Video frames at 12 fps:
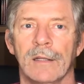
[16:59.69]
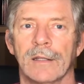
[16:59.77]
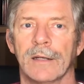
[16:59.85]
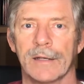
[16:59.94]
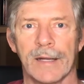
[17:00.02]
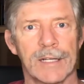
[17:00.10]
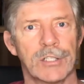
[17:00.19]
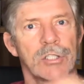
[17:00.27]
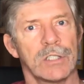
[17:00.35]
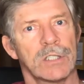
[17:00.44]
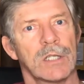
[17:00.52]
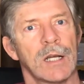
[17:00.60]
that it
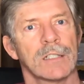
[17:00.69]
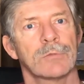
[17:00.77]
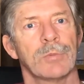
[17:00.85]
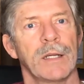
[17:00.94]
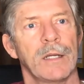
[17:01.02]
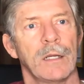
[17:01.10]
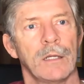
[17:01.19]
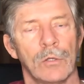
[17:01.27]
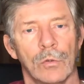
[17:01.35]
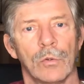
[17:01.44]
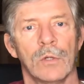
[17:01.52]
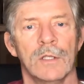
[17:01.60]
actually starts bringing
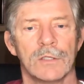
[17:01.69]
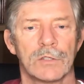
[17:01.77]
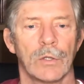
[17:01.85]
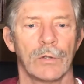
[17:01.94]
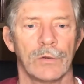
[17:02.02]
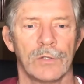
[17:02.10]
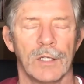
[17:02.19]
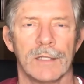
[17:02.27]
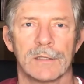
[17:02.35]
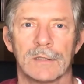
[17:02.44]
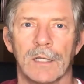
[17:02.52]
you certain things.